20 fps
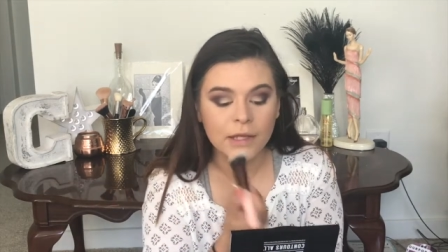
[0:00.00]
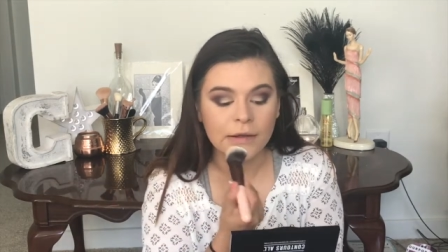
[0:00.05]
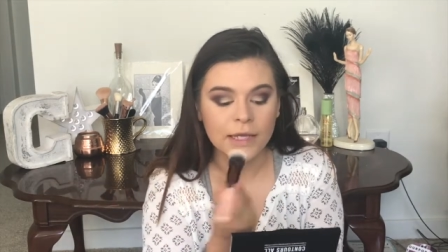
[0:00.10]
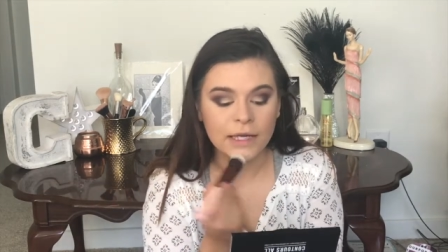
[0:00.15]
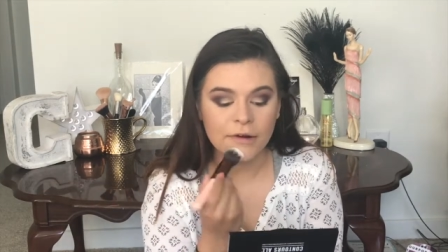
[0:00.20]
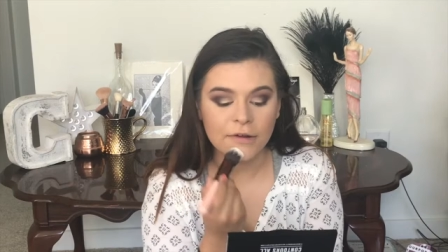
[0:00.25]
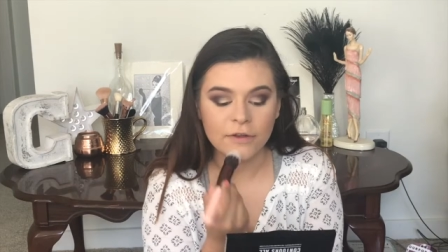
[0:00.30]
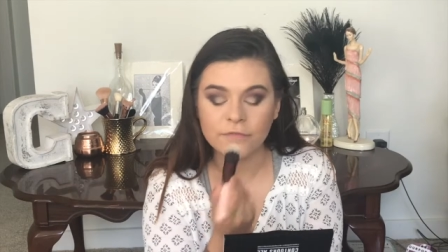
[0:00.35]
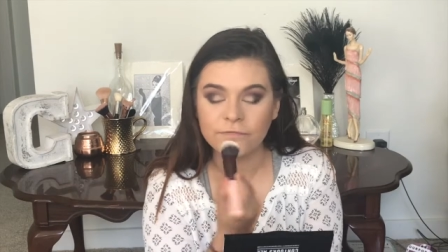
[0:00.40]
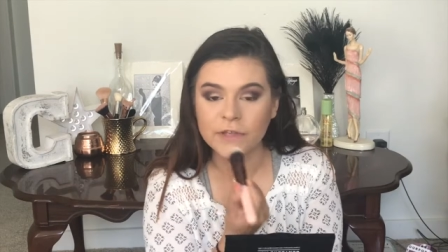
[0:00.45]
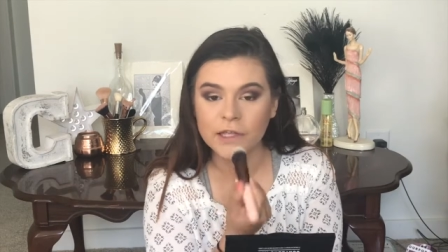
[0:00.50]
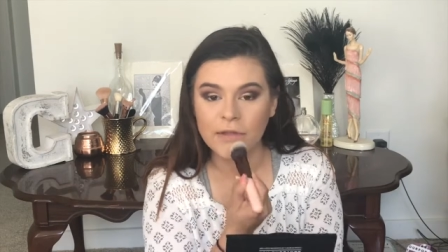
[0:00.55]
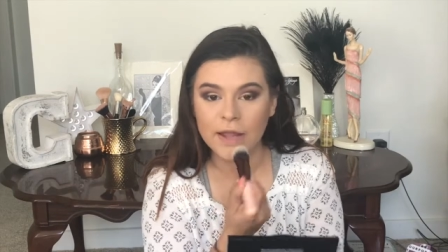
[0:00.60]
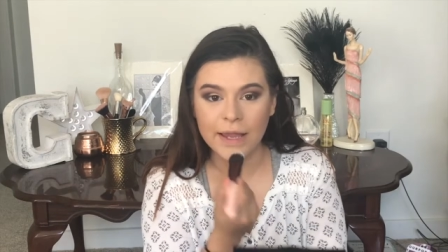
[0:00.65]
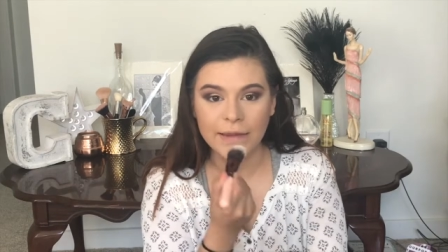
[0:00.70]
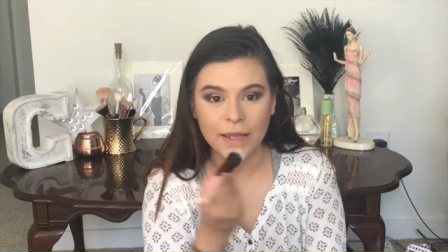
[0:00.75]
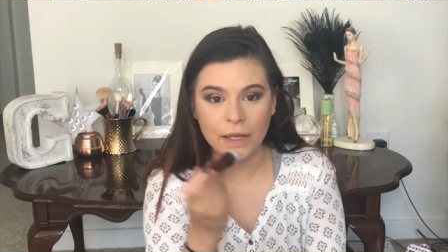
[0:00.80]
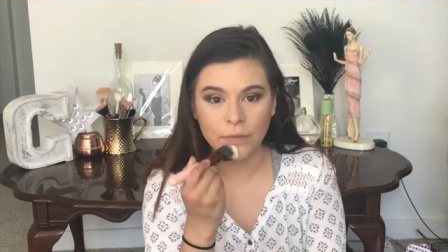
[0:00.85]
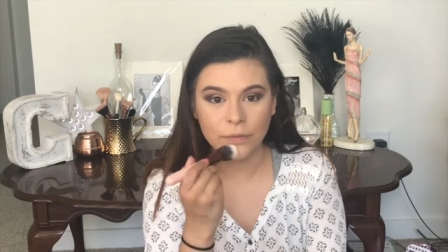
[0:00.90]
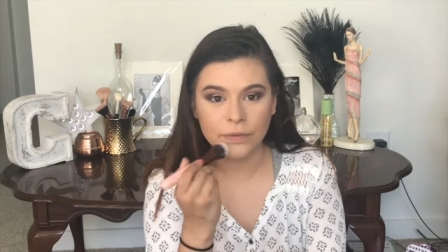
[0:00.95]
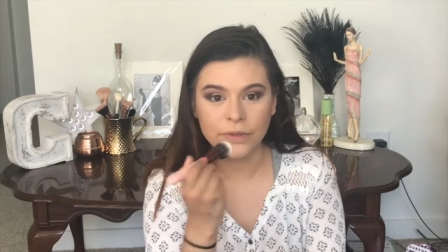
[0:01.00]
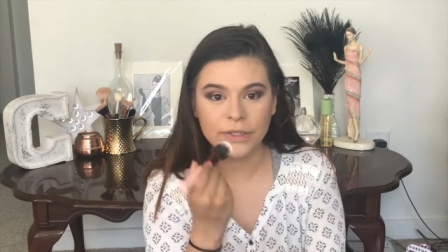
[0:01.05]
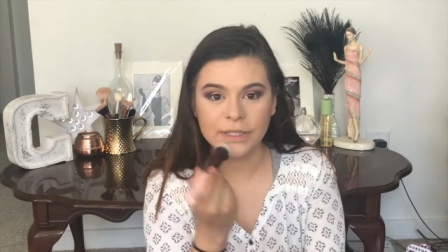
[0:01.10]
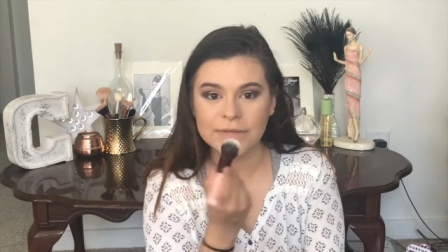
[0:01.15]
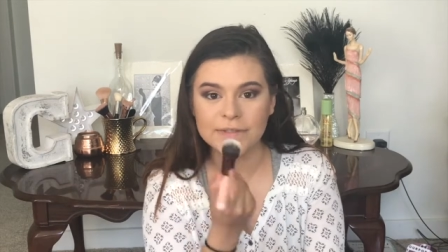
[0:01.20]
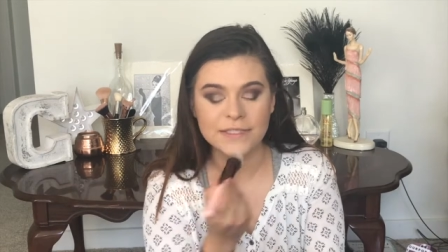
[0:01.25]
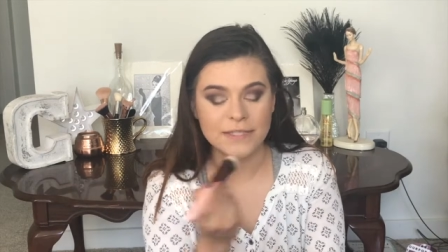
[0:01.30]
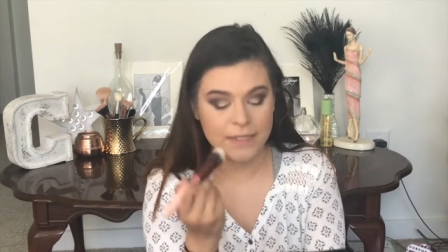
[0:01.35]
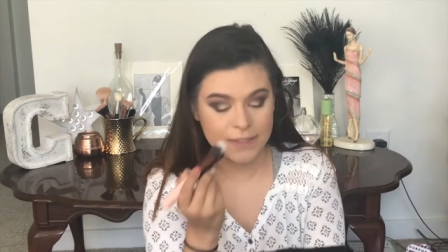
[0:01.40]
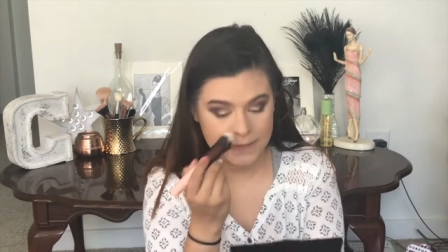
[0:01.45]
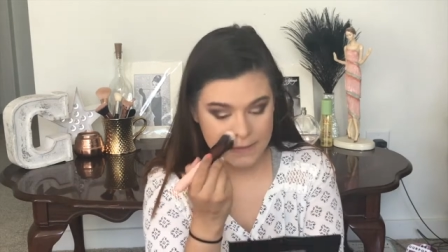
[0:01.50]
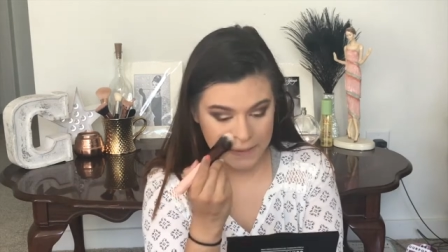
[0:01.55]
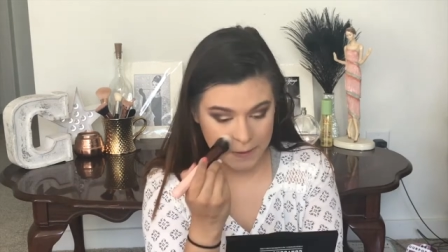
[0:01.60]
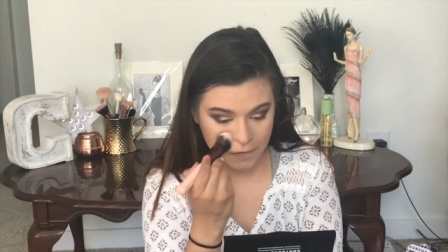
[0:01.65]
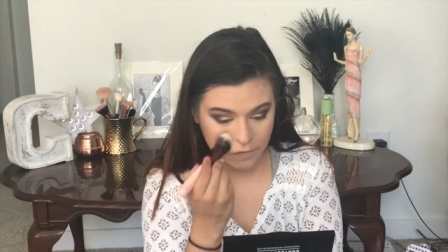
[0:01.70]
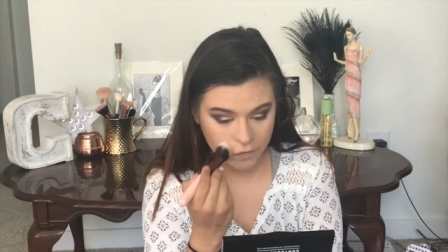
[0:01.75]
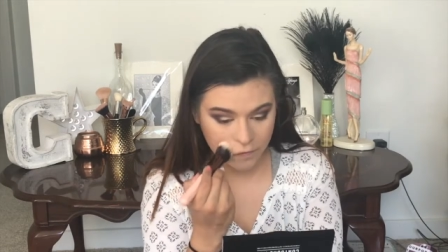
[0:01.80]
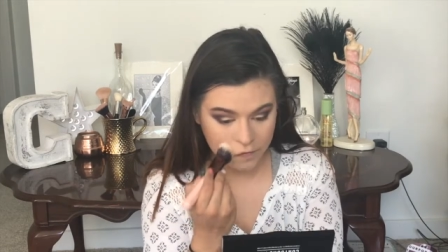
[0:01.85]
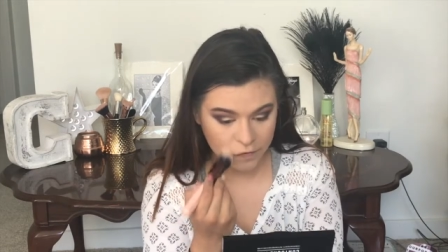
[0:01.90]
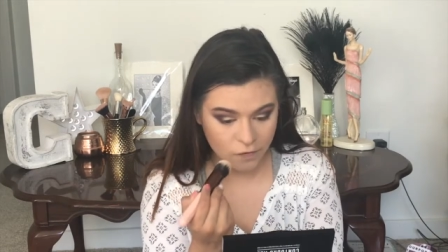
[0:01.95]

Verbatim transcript: And I feel like it really does give